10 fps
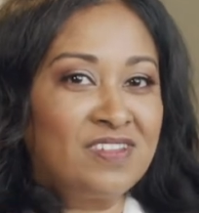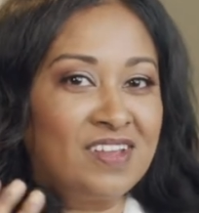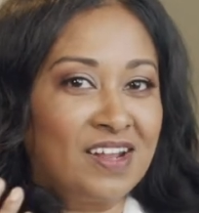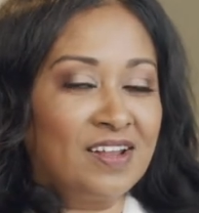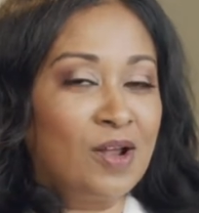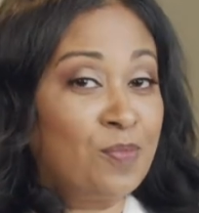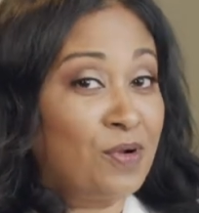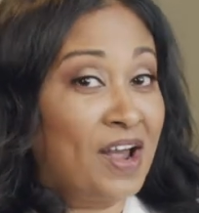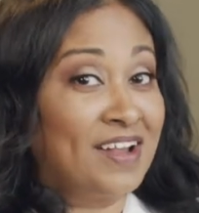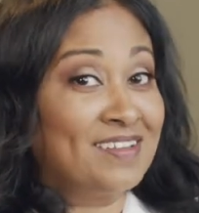skincare
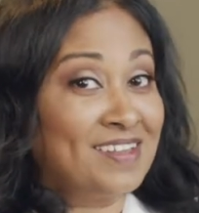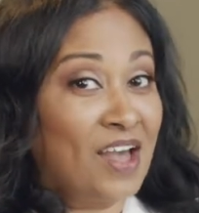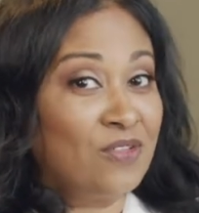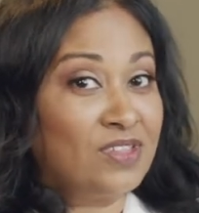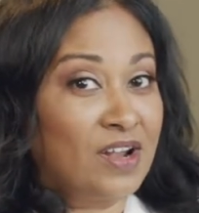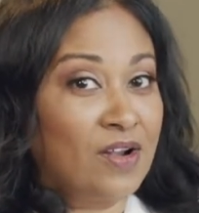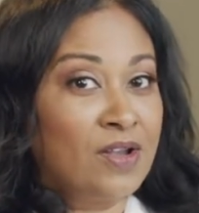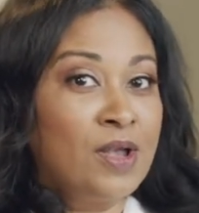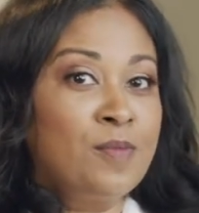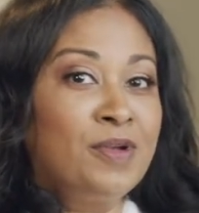products out there
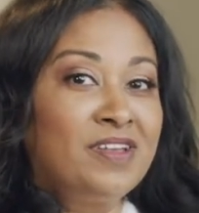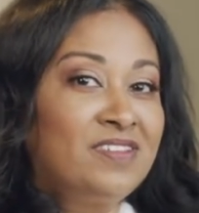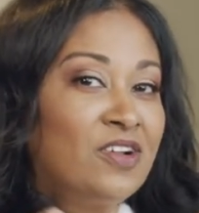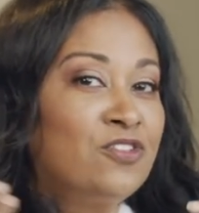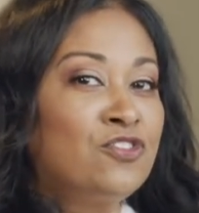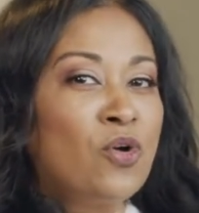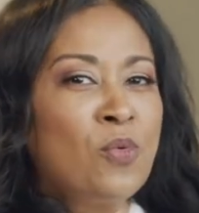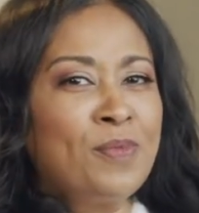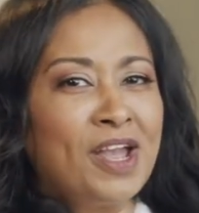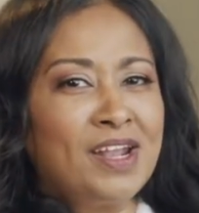because there are so
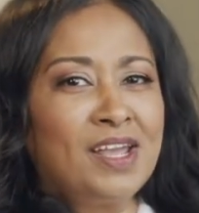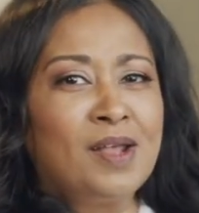many,